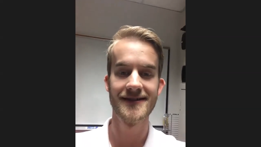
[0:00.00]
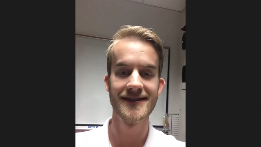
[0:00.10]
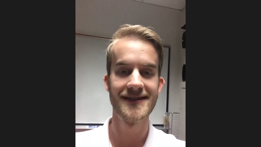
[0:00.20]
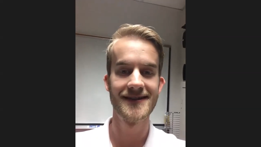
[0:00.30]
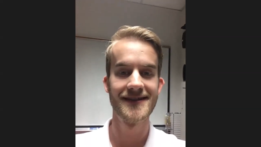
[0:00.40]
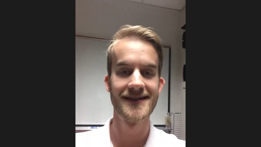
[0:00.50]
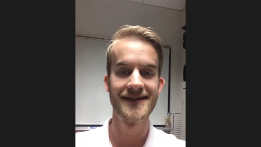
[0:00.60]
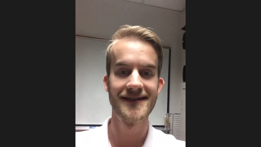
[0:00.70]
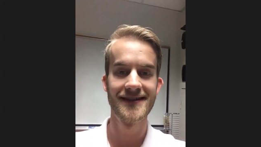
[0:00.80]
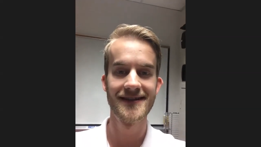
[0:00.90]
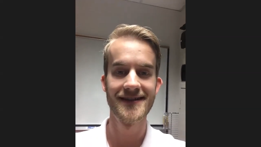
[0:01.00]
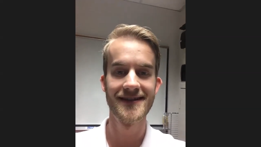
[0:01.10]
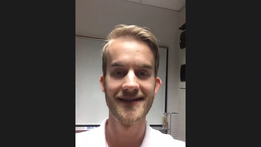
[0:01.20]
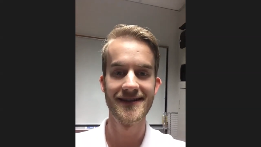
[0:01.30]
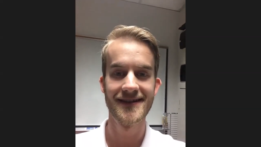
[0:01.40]

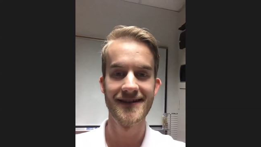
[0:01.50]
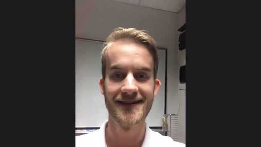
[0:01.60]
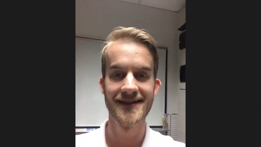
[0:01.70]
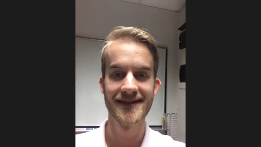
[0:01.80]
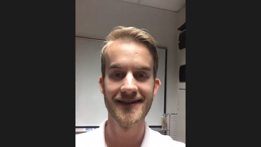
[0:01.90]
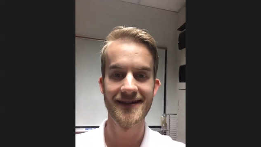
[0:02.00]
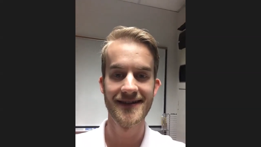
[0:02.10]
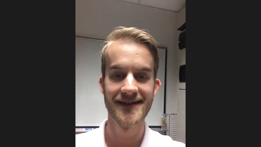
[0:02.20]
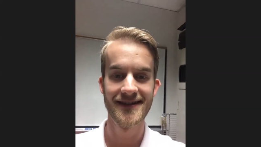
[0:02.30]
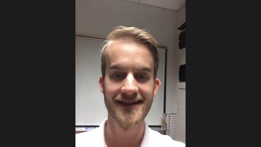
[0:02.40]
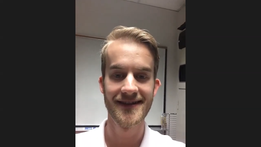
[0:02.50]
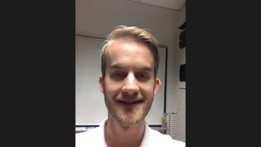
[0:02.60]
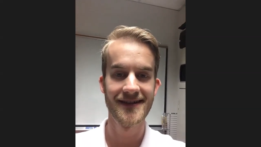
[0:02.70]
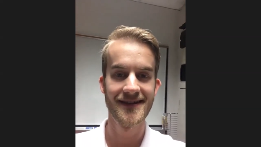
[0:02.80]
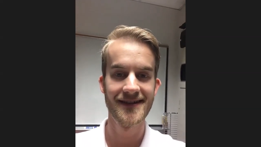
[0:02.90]

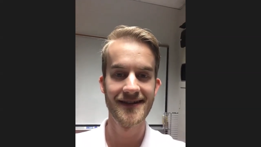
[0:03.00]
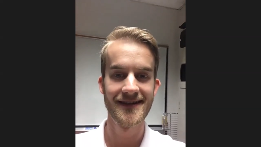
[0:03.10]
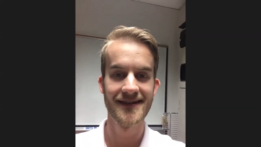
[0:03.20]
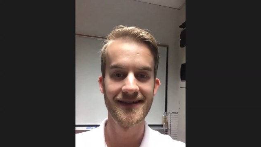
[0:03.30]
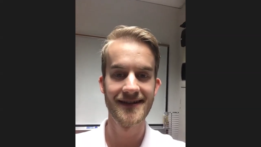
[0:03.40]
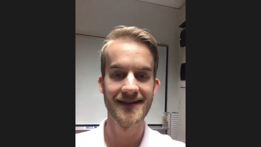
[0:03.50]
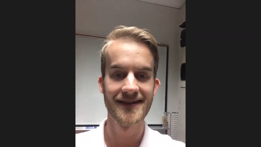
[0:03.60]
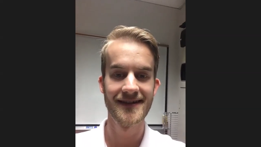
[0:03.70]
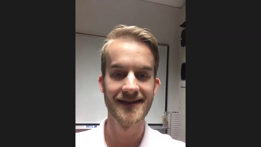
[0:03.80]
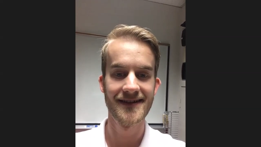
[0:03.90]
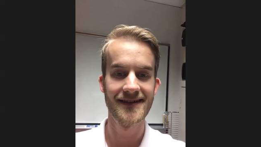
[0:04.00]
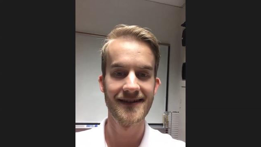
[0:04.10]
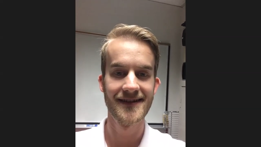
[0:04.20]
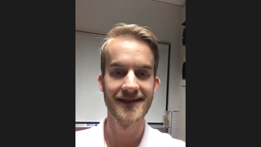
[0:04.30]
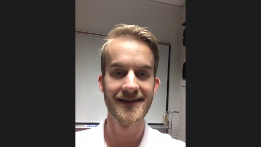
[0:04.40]

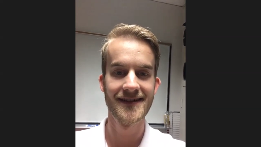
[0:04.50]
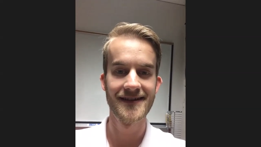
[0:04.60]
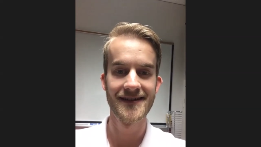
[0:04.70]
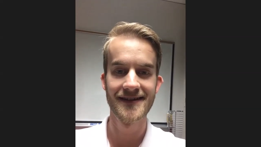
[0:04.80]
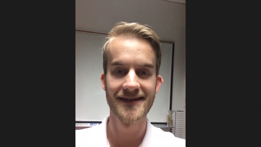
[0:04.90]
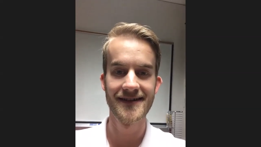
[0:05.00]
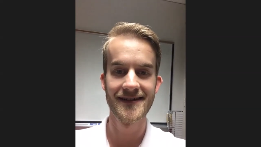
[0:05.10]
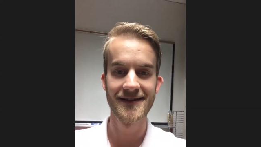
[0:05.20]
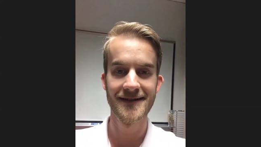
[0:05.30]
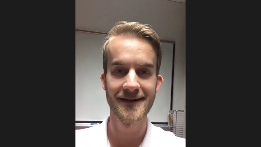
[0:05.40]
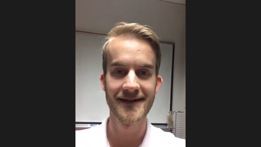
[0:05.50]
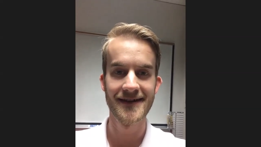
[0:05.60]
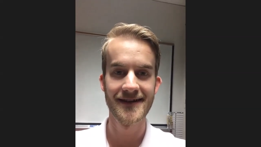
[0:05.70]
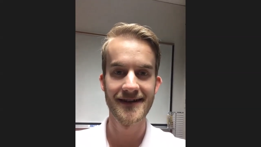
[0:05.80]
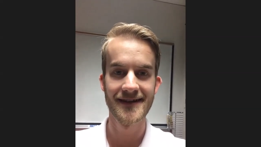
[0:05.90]

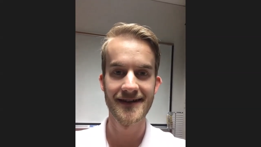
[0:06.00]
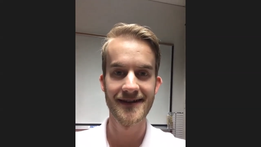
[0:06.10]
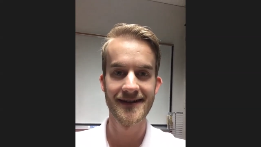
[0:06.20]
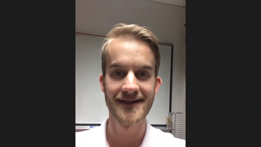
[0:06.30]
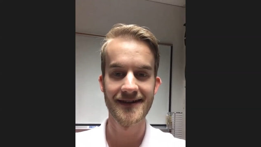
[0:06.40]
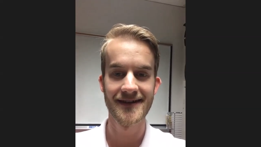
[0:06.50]
(silence)